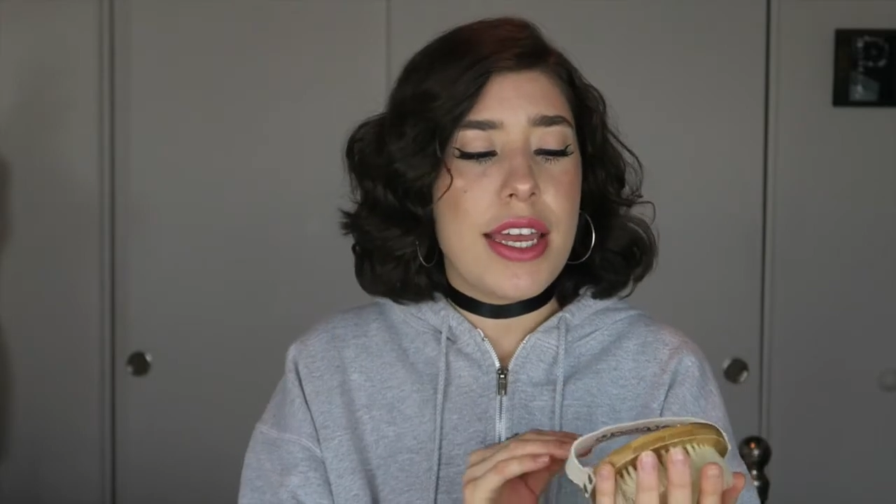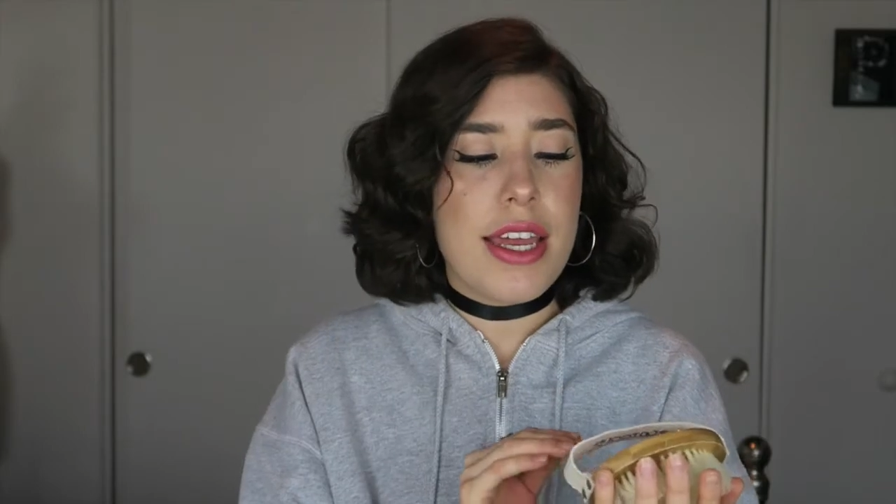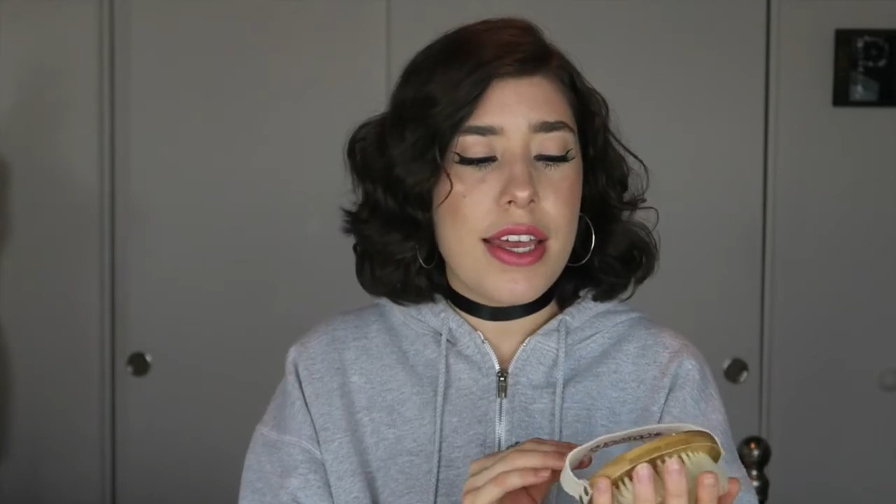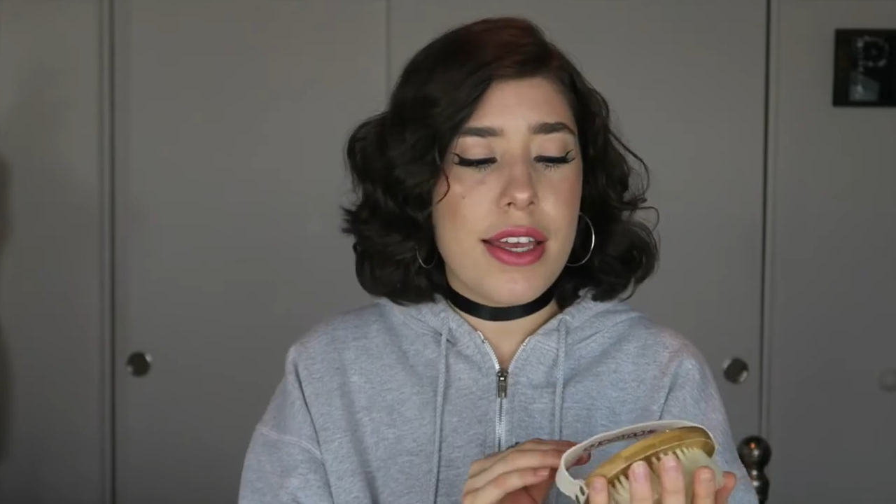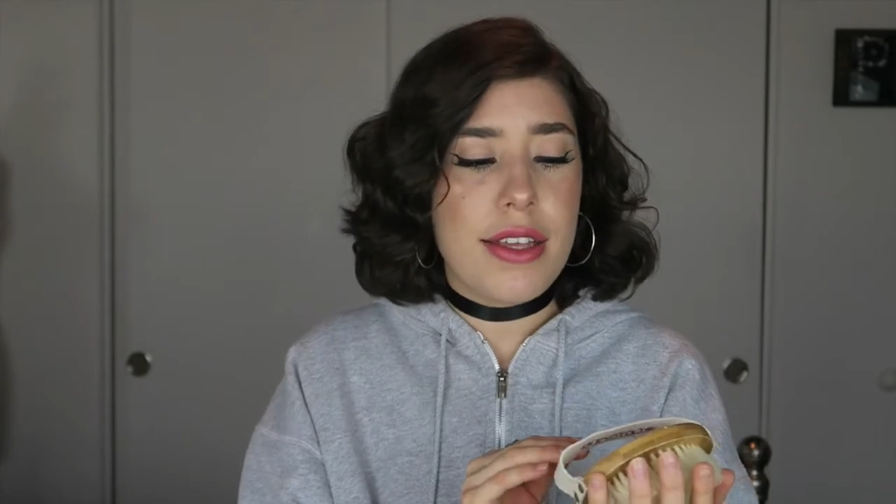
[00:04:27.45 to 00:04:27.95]

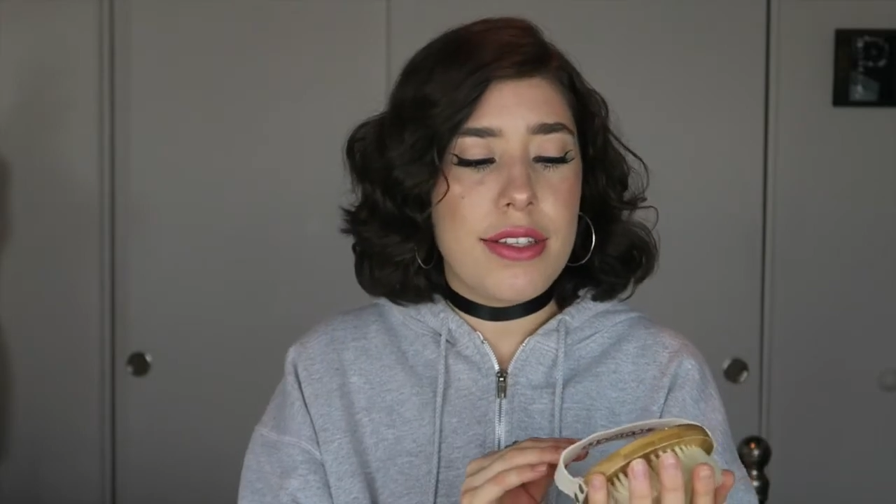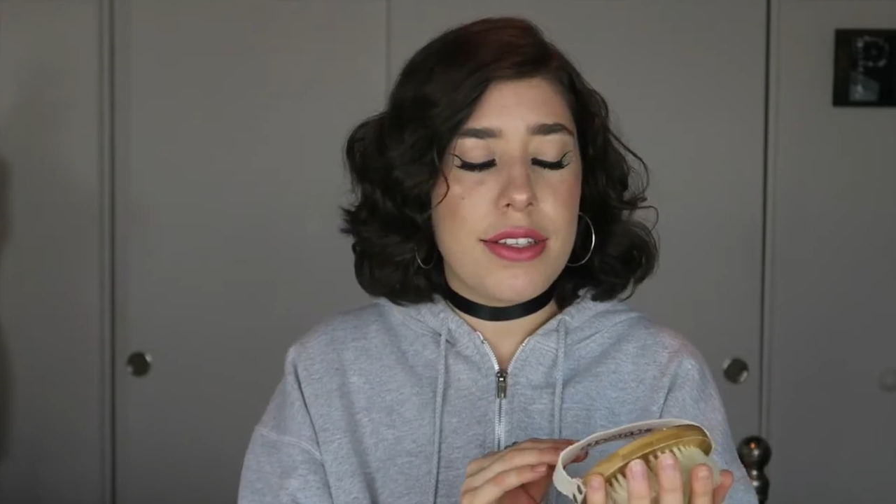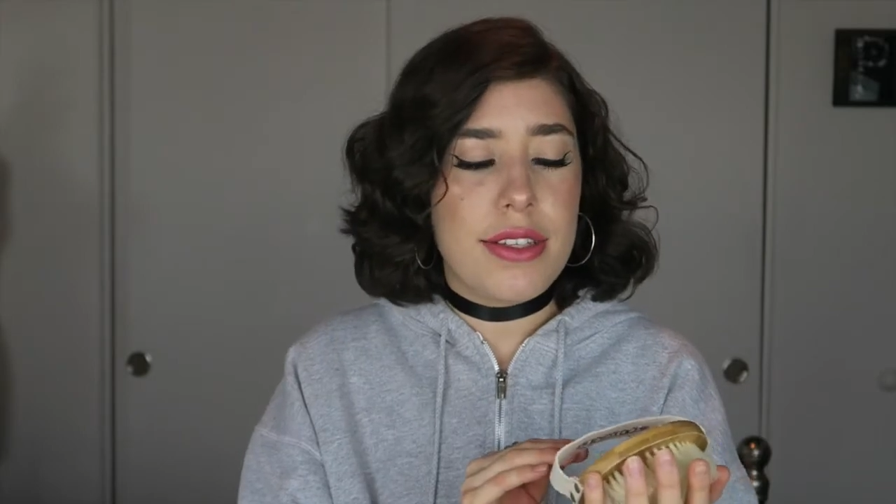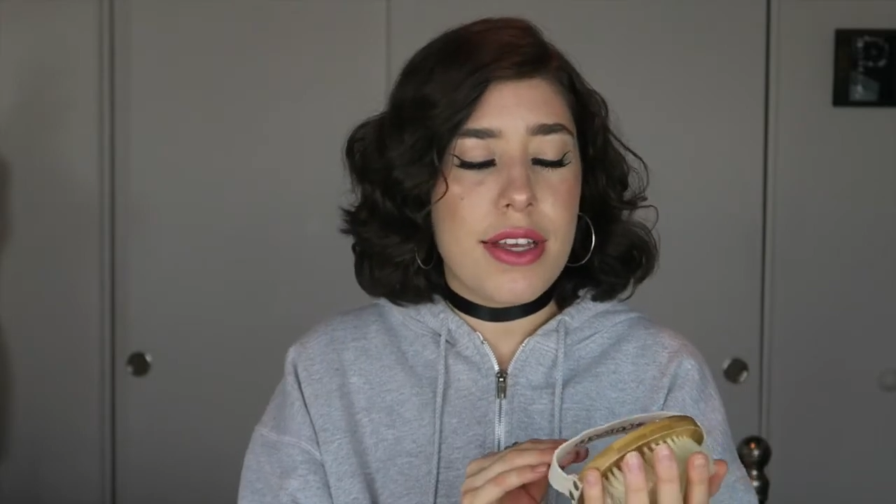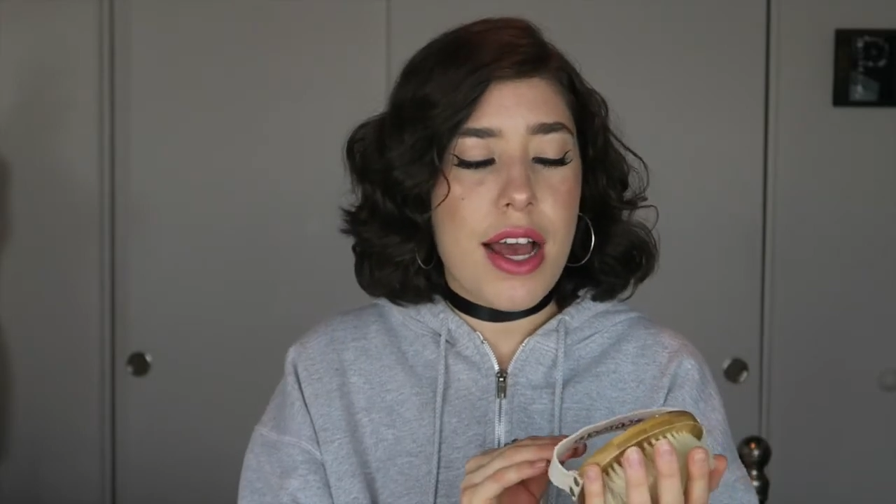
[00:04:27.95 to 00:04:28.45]

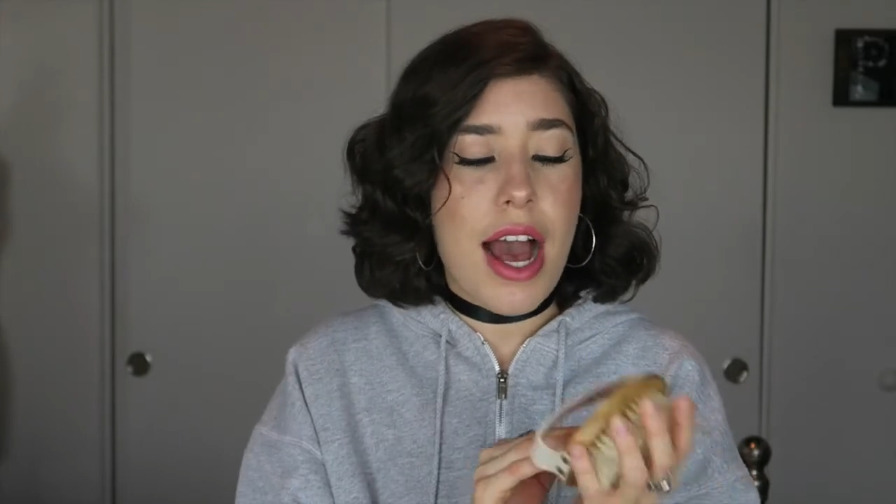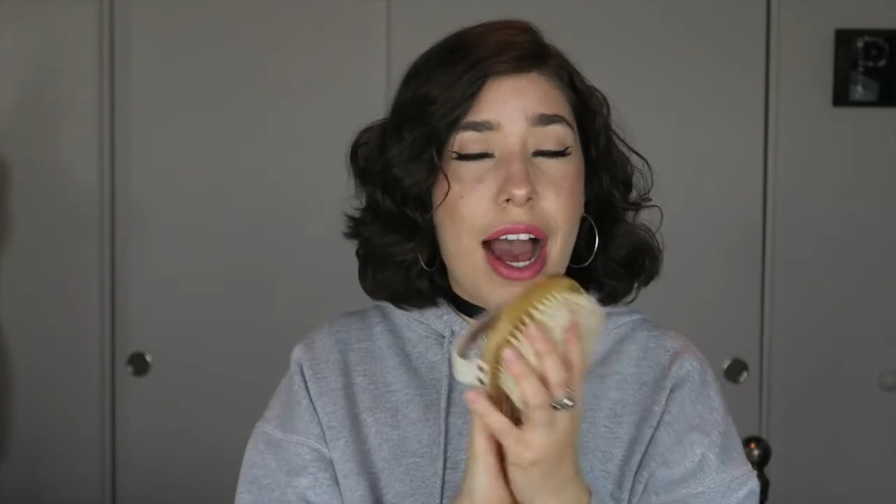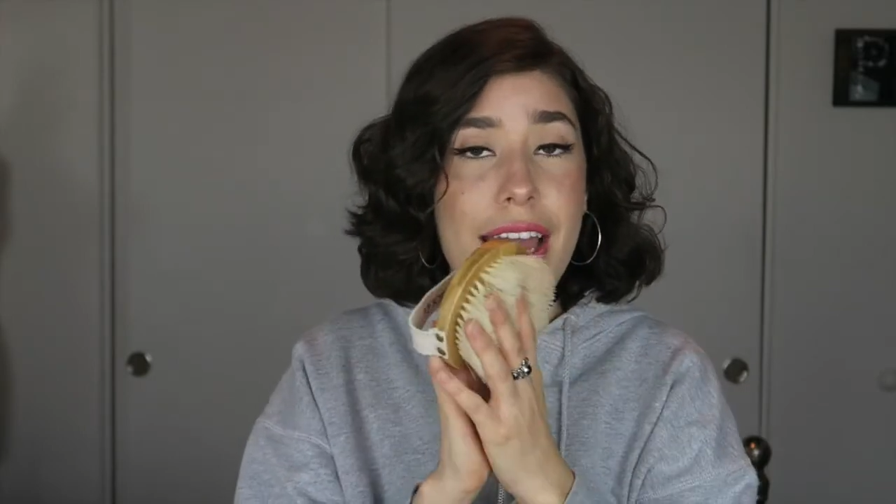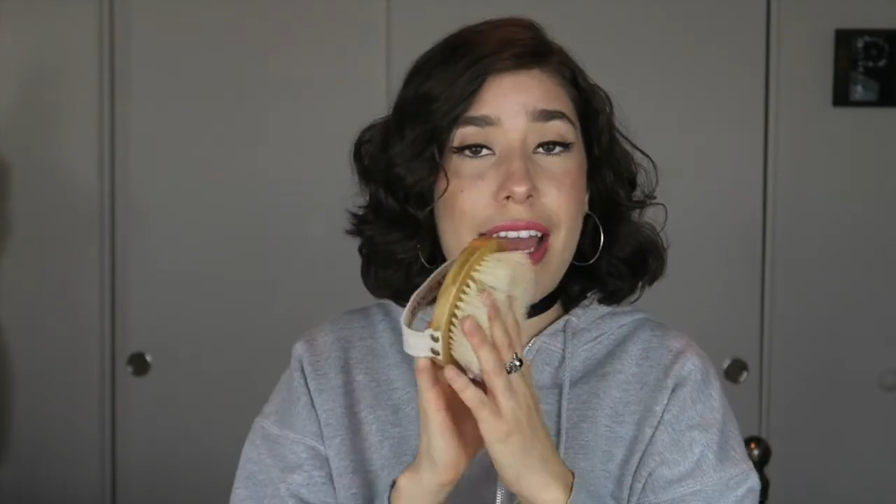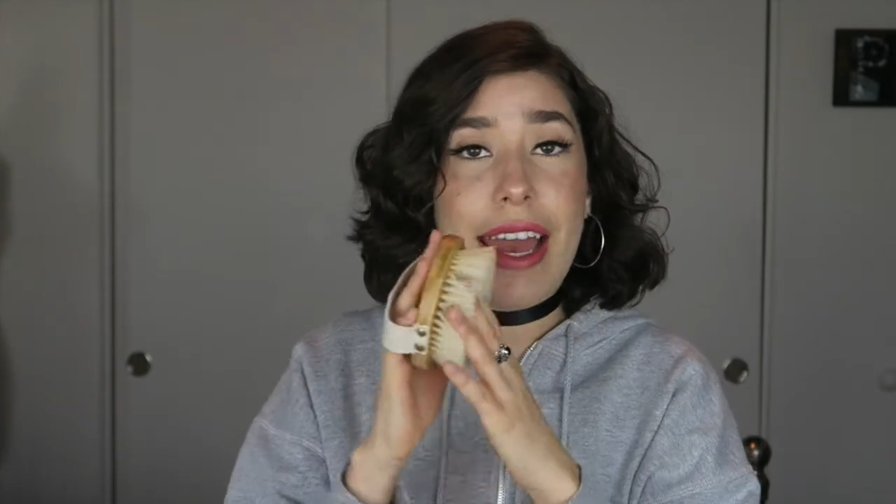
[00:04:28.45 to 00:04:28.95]
is I